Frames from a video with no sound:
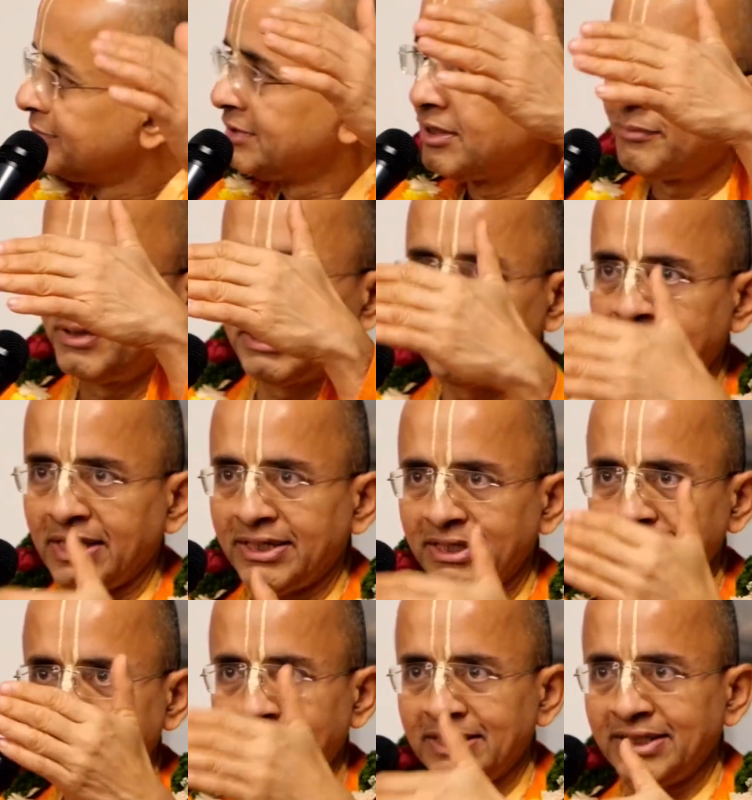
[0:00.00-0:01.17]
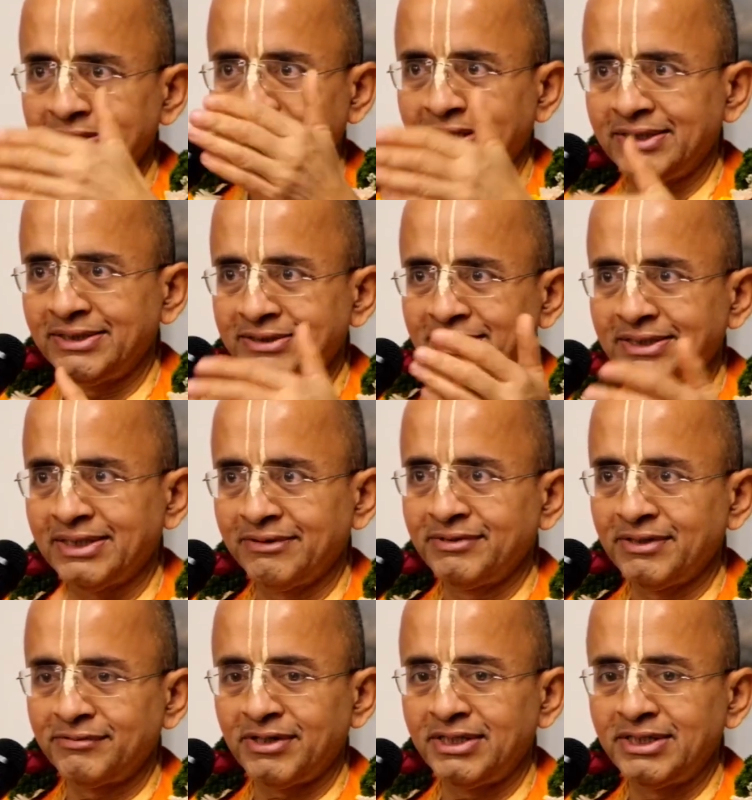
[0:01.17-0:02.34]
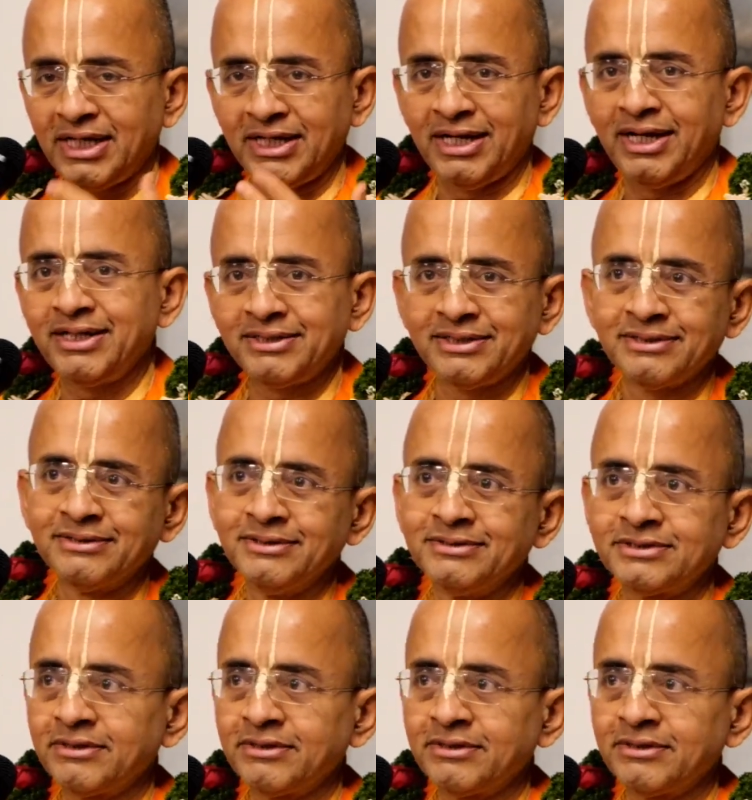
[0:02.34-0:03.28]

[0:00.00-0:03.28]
We have been taking. We have not done anything.